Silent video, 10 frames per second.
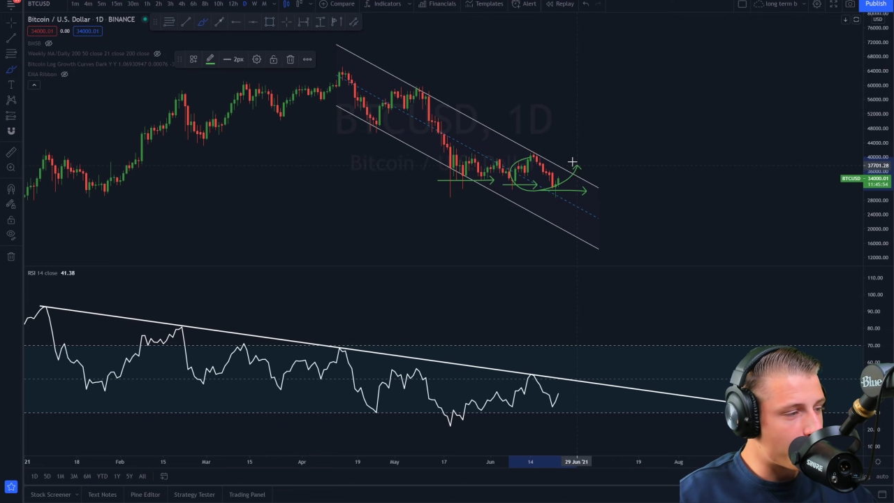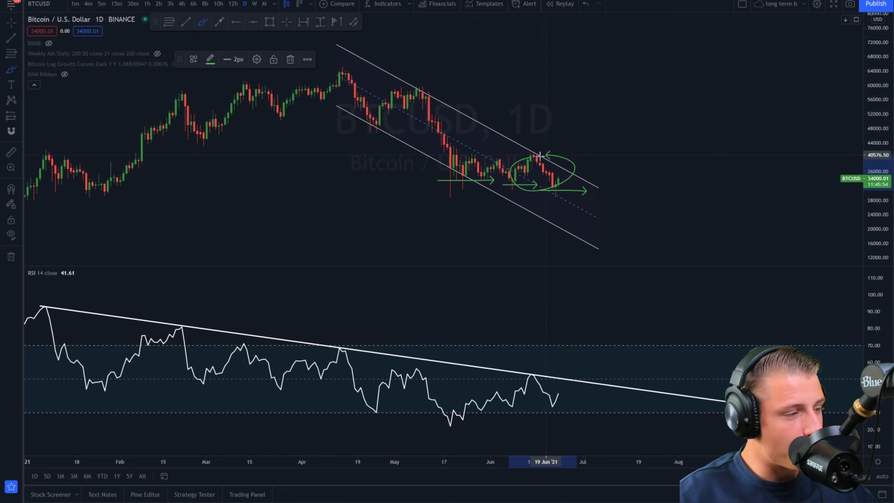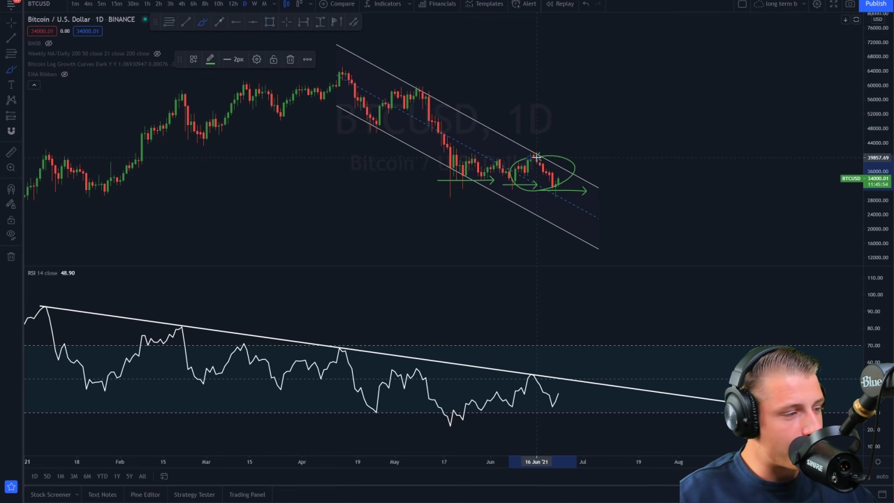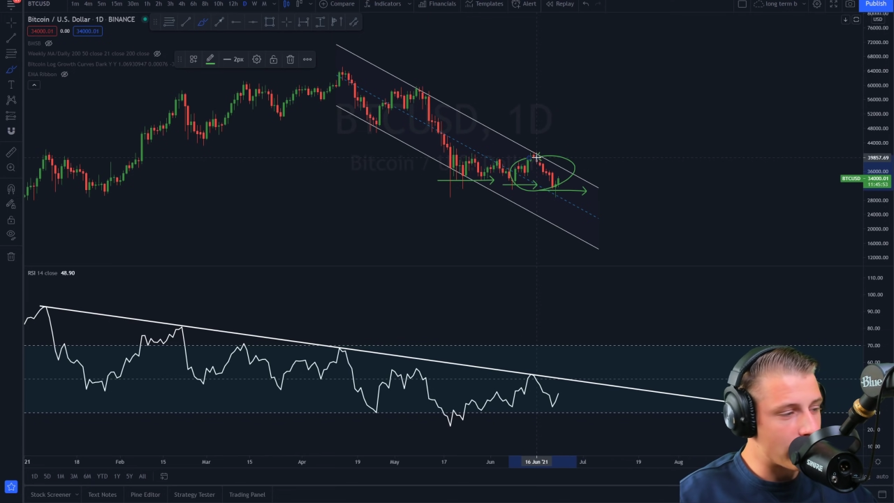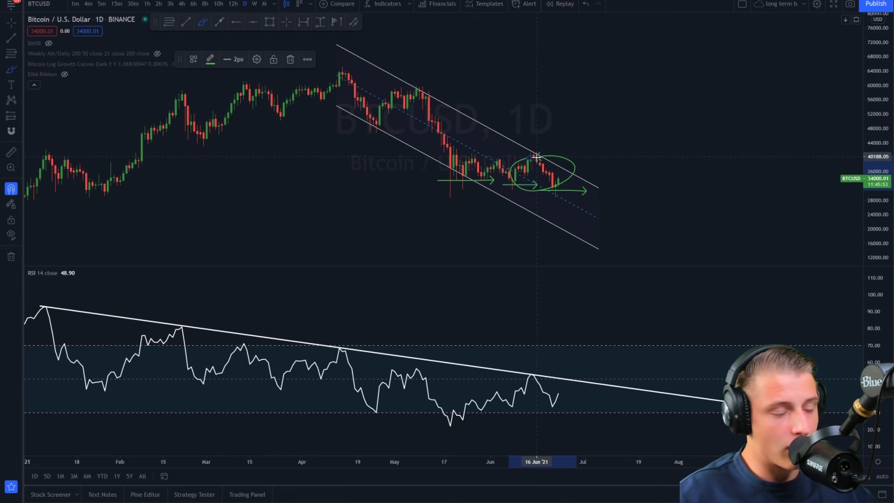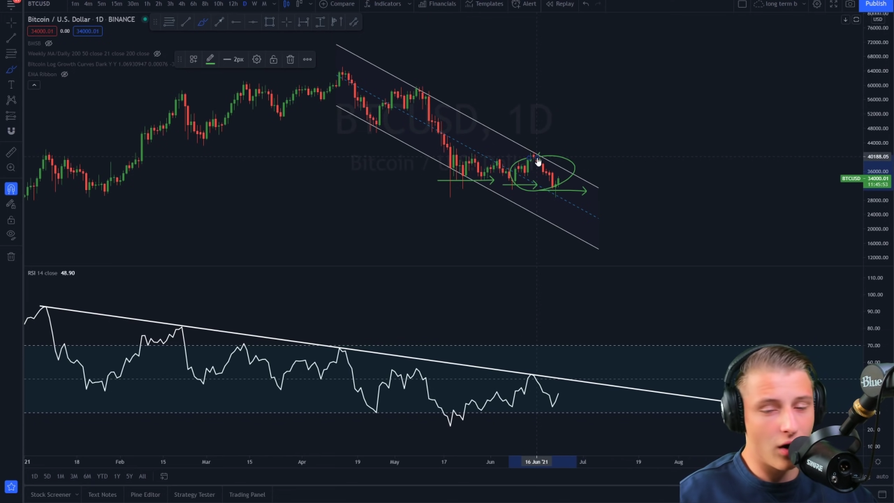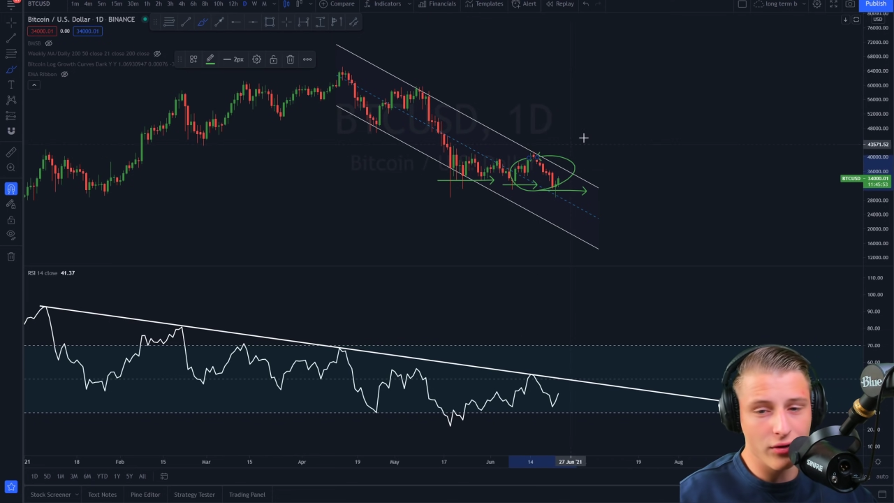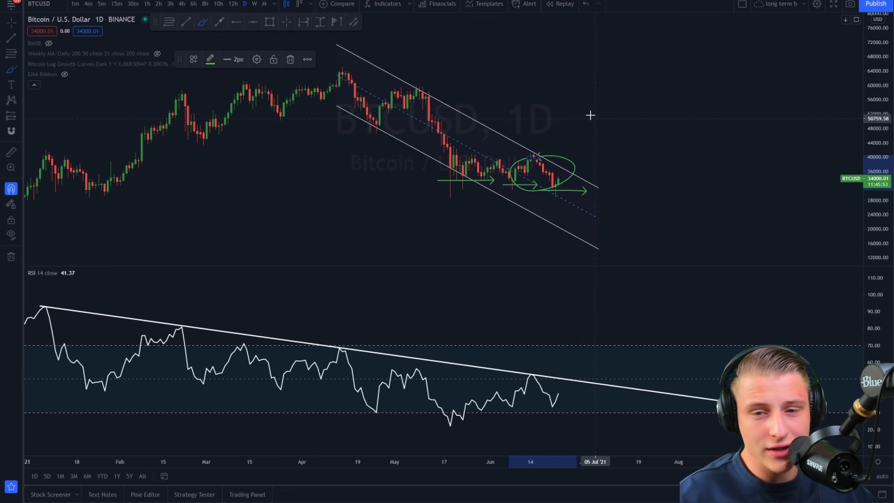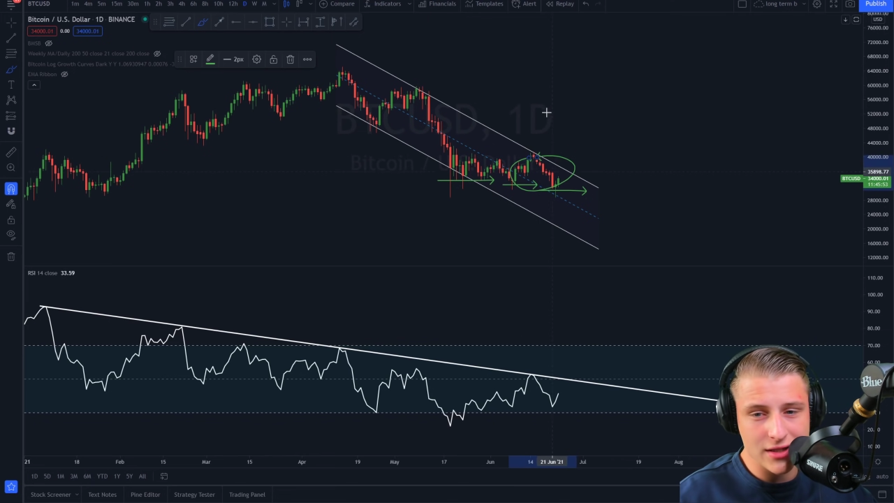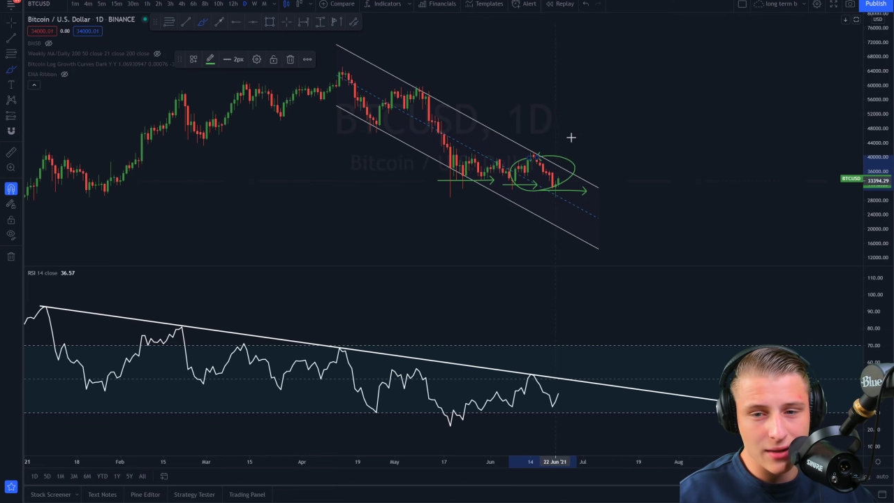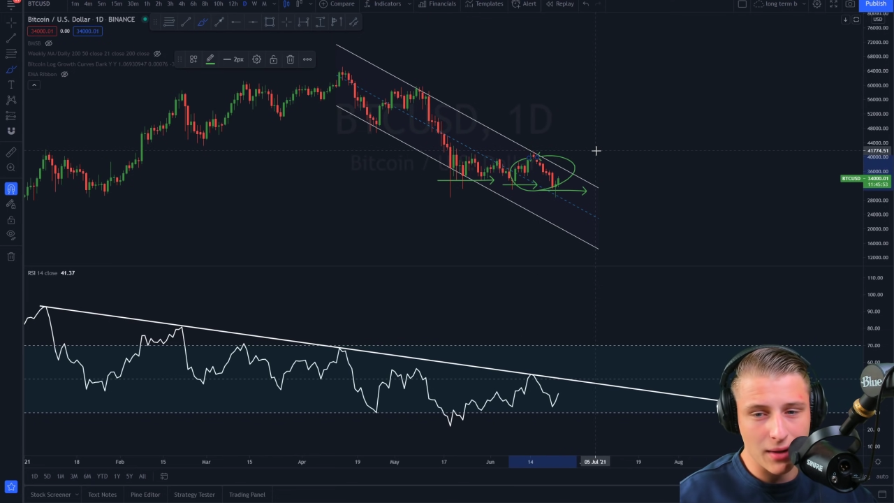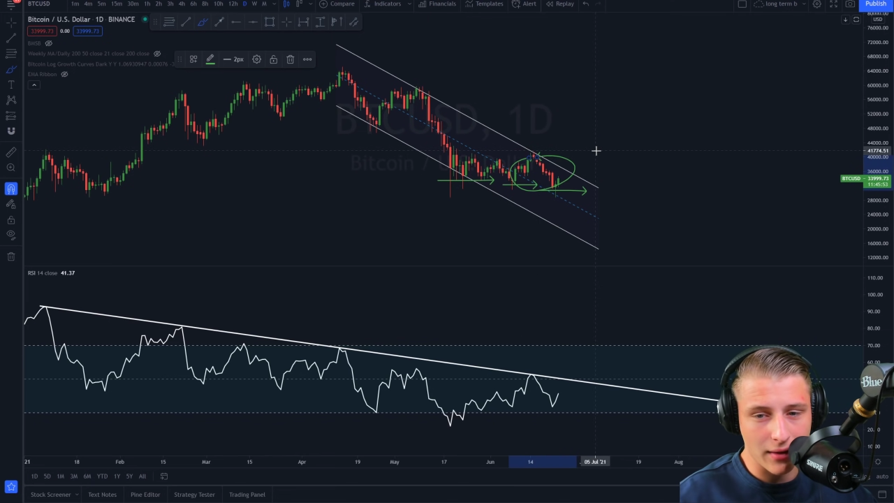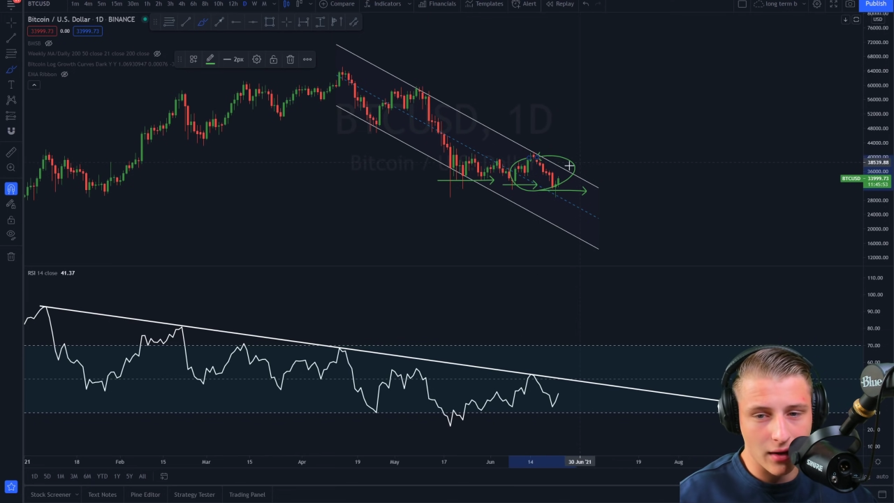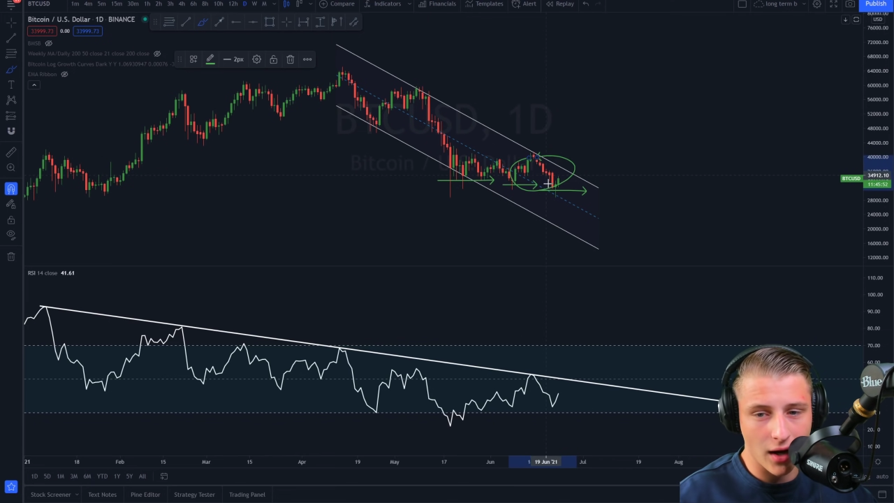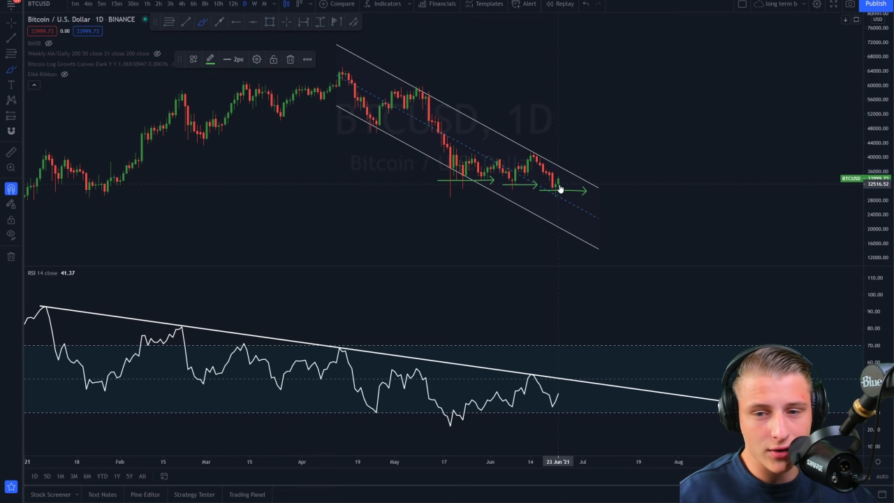over here all the steam that
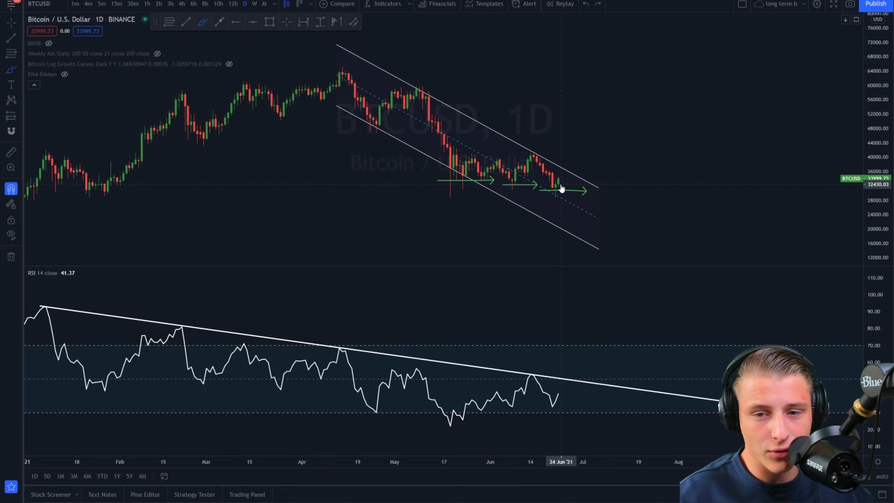they got,